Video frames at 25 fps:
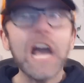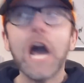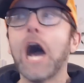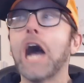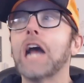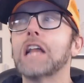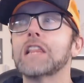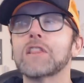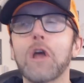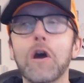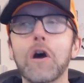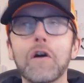
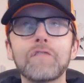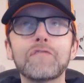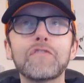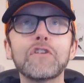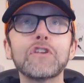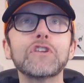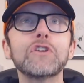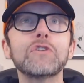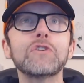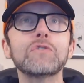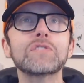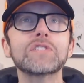I love
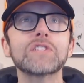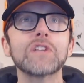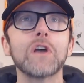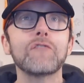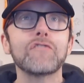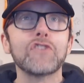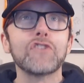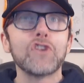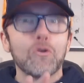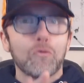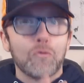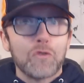the use
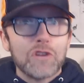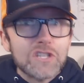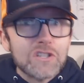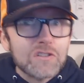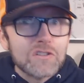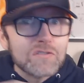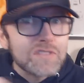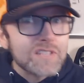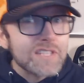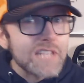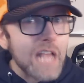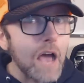of the
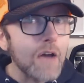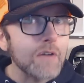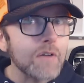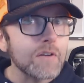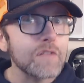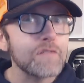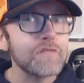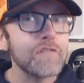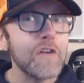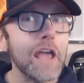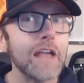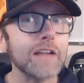original
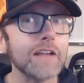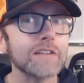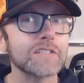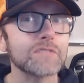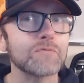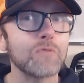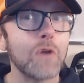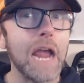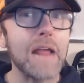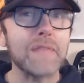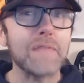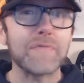sound
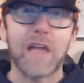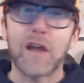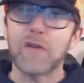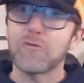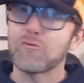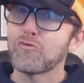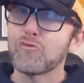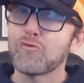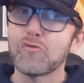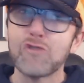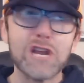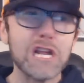effects, right? That
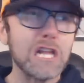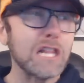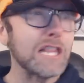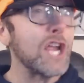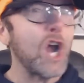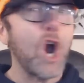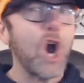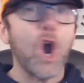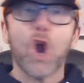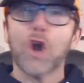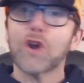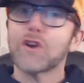
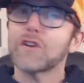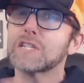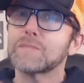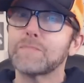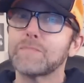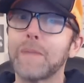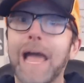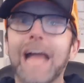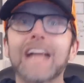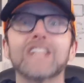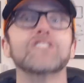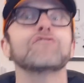really harkens
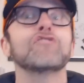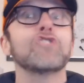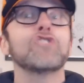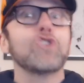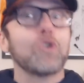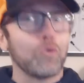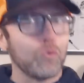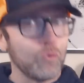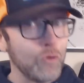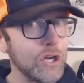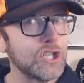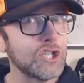back to
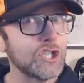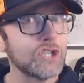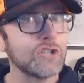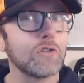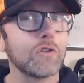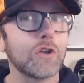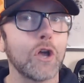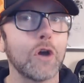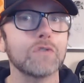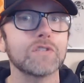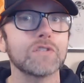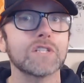the
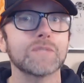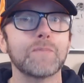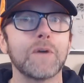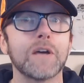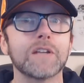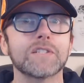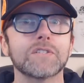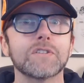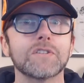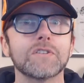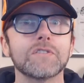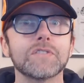original
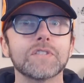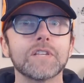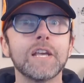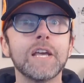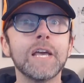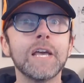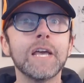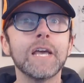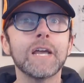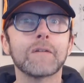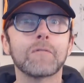Ghostbusters,